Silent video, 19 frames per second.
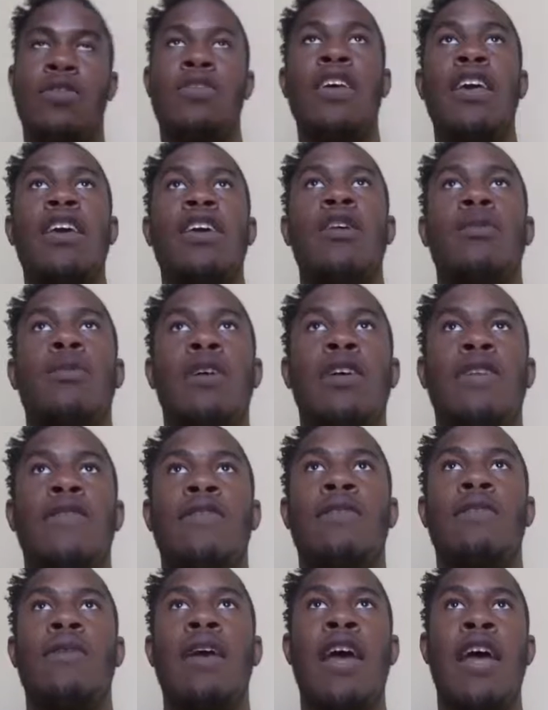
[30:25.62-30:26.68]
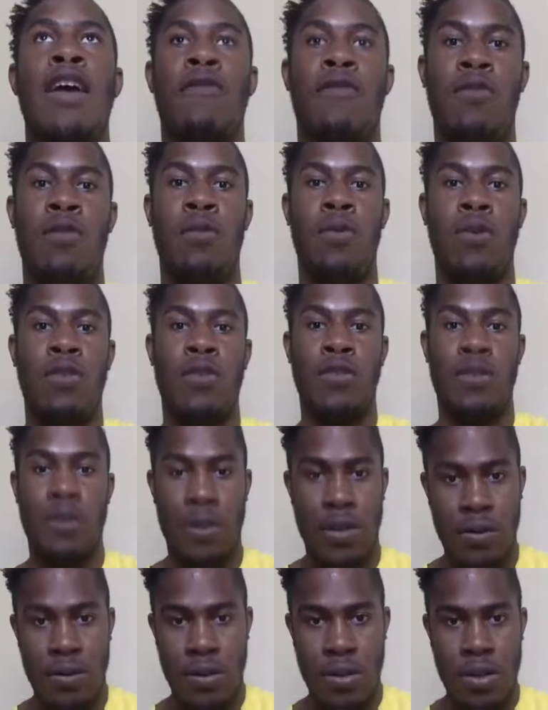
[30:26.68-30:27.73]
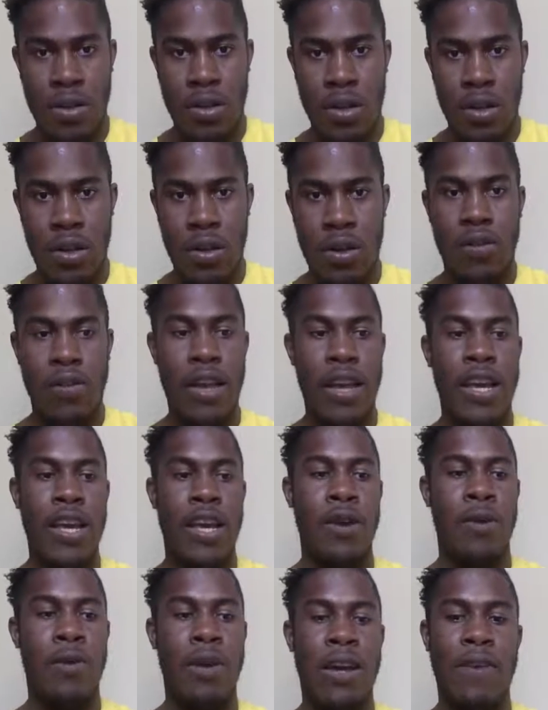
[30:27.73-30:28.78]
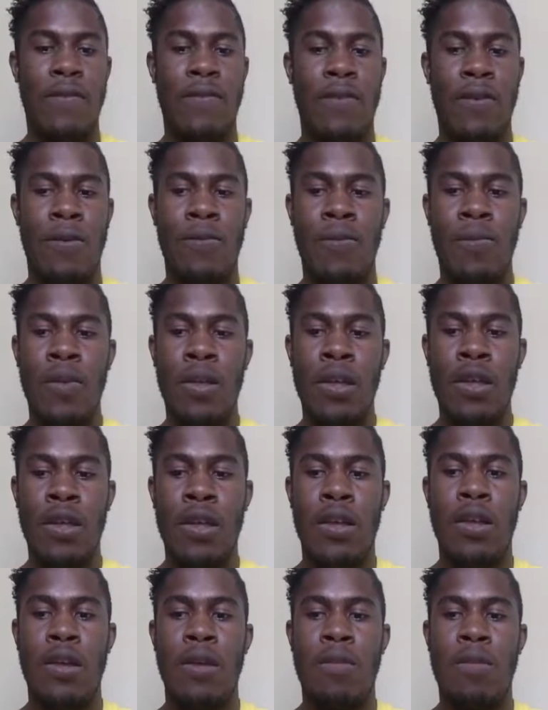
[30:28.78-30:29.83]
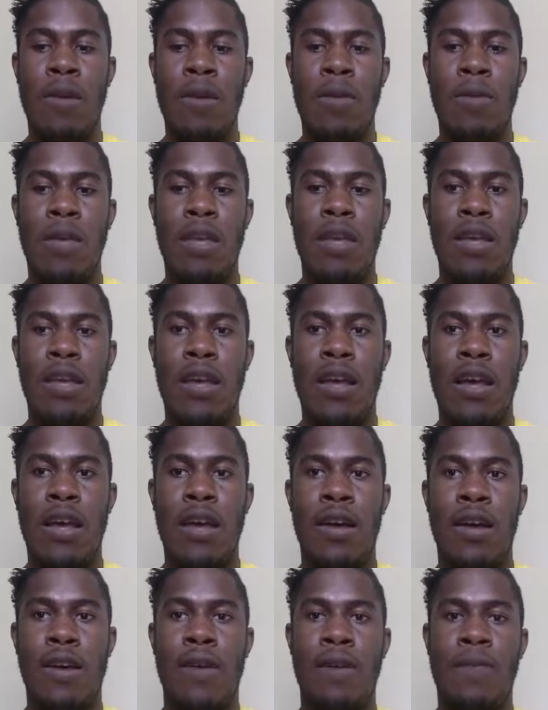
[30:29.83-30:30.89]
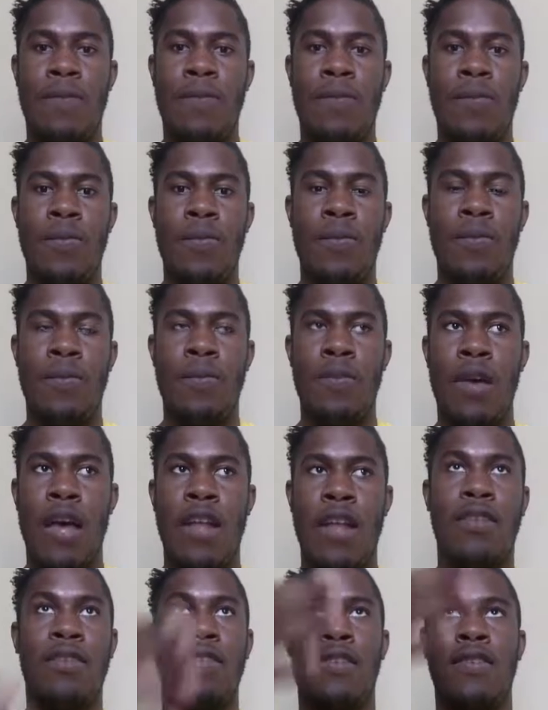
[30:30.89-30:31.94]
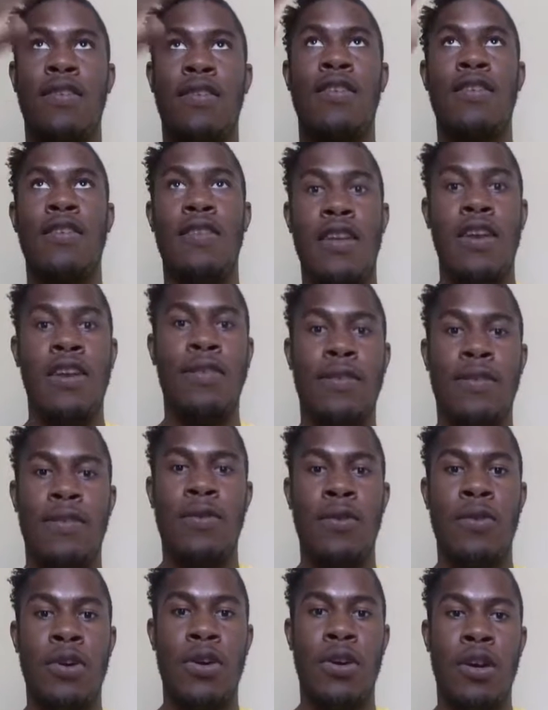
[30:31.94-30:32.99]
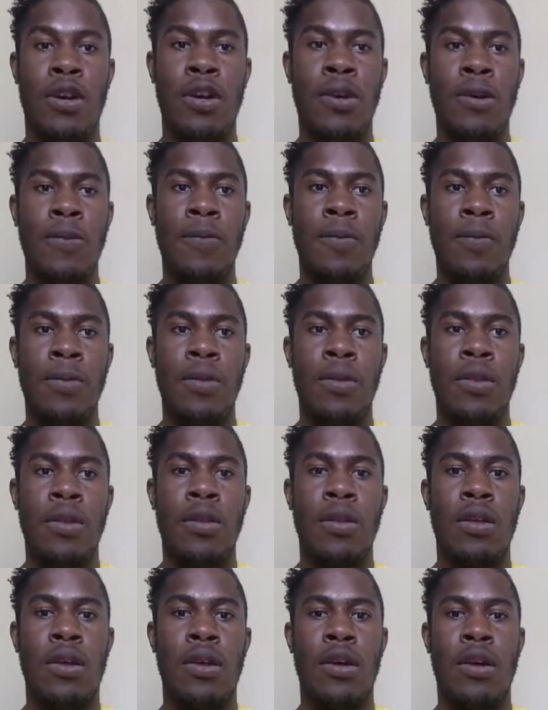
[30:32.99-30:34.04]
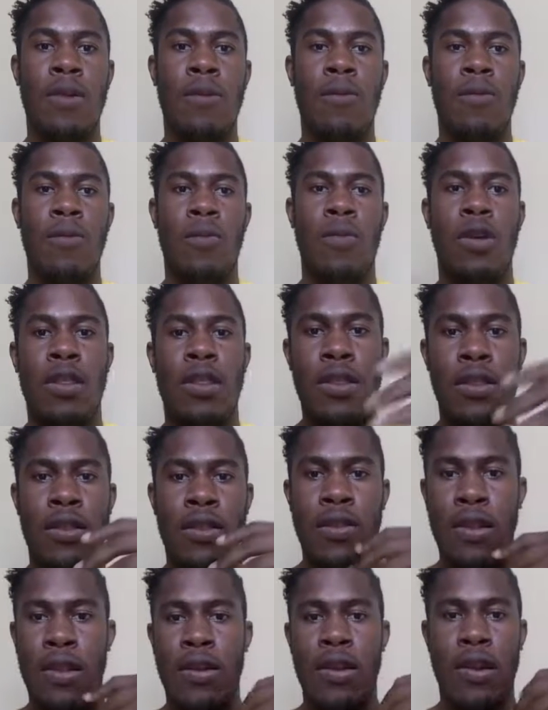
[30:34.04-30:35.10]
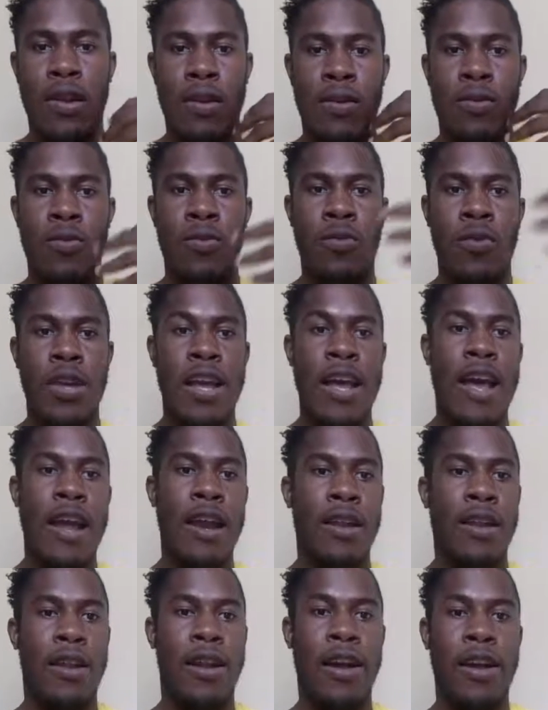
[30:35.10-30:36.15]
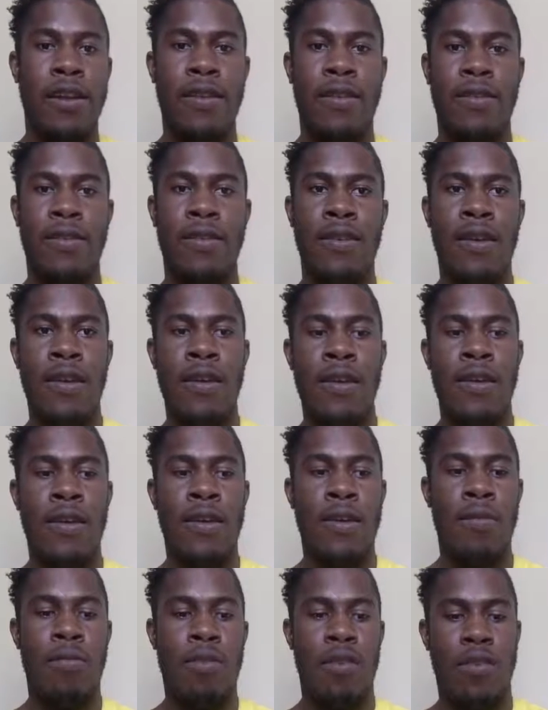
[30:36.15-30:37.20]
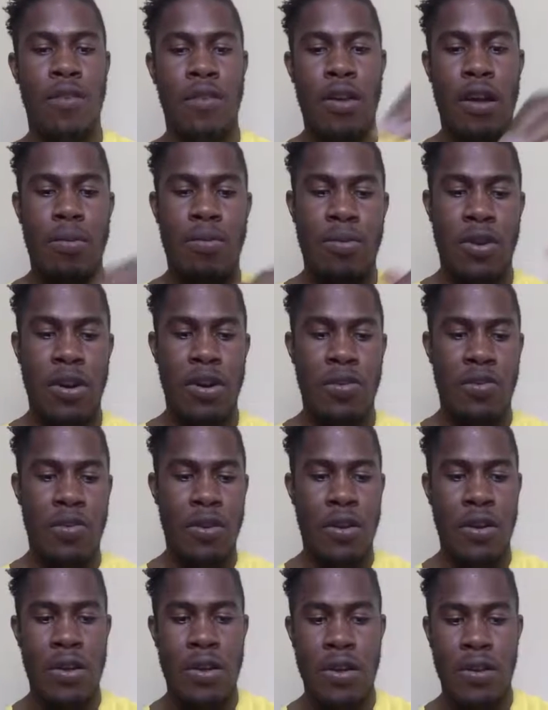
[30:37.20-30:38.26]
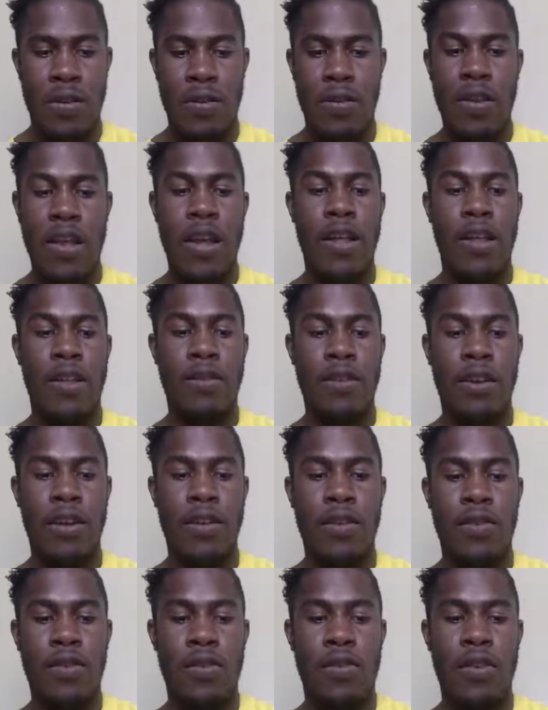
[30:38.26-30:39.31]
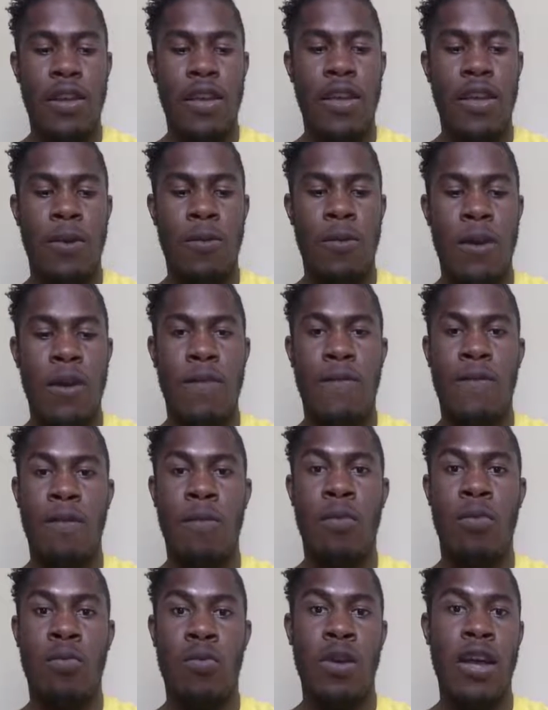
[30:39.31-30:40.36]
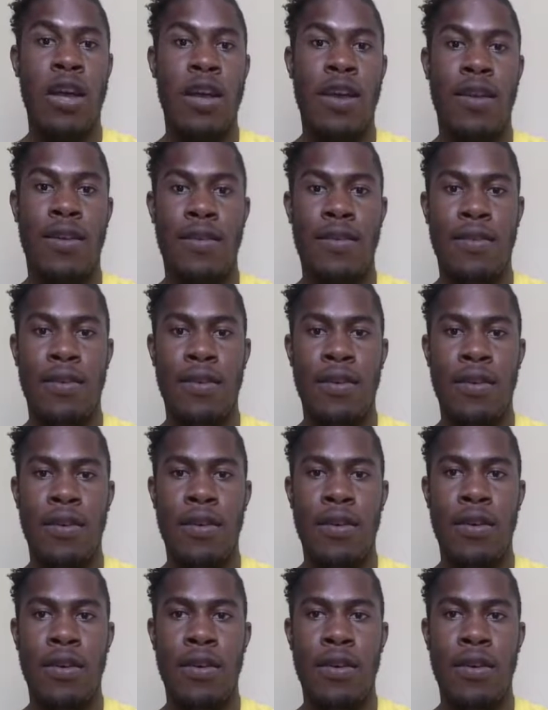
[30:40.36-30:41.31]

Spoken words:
You're taking away from everyone's growth. You're taking away from maybe at the start of next quarter, when reanalyze business operations, salaries, you're taking away from a raise